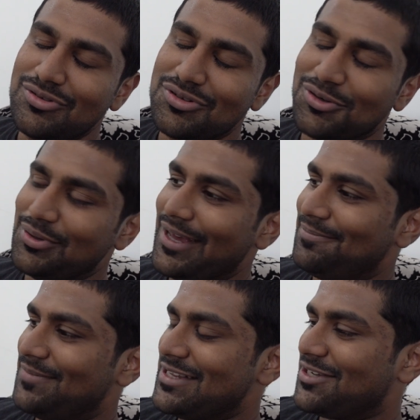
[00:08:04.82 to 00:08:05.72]
So yeah,
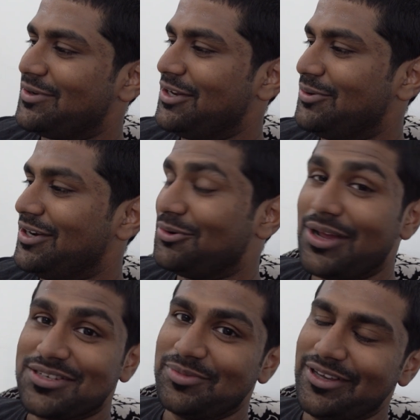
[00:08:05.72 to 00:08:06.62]
that's how I know it. Don't
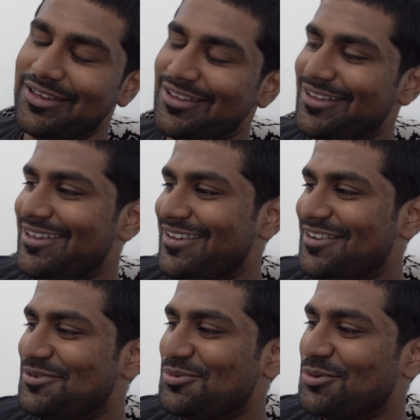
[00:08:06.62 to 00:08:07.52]
ask me
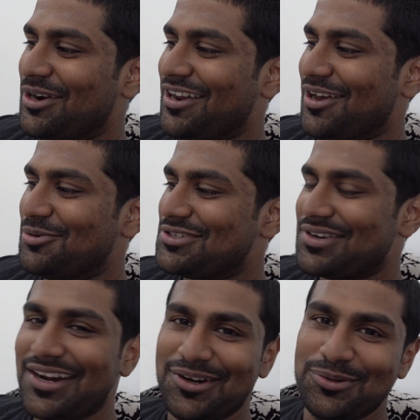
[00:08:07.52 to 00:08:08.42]
what I was
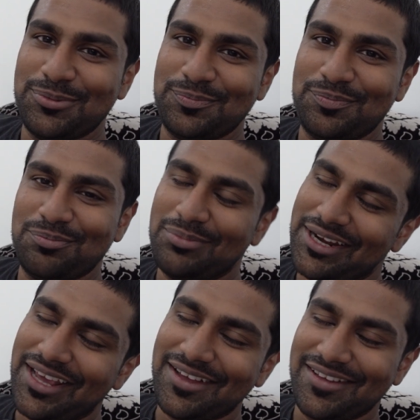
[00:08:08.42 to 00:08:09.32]
trying to do.
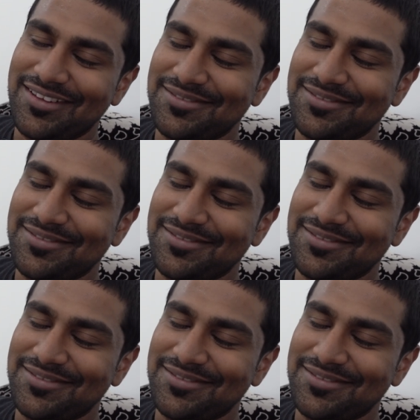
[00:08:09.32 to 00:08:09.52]
But yeah.